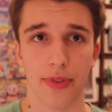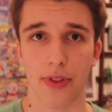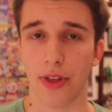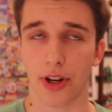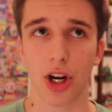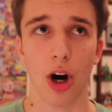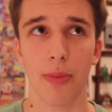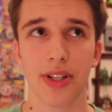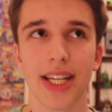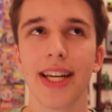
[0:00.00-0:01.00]
The
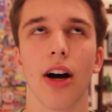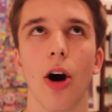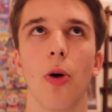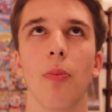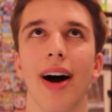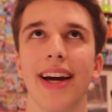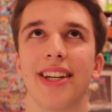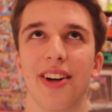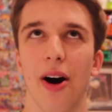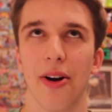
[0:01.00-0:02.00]
comedy, oh my
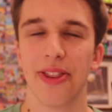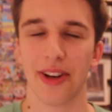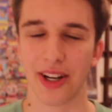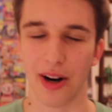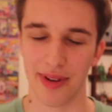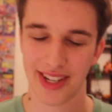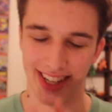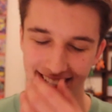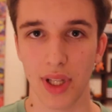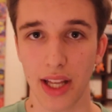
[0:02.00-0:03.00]
god, the
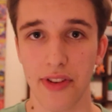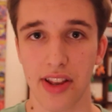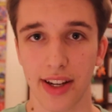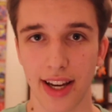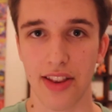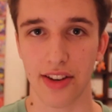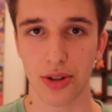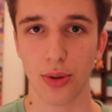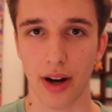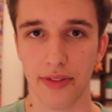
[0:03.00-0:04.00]
comedy. Maleficent gets a
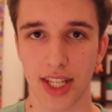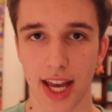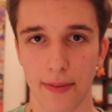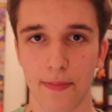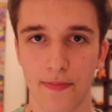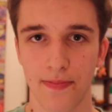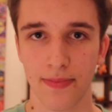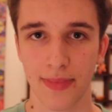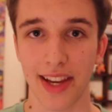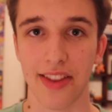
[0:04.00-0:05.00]
2 out of 10.
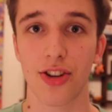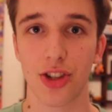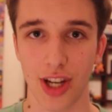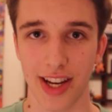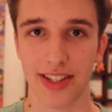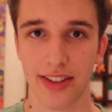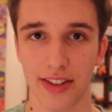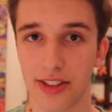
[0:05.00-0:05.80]
It's shit.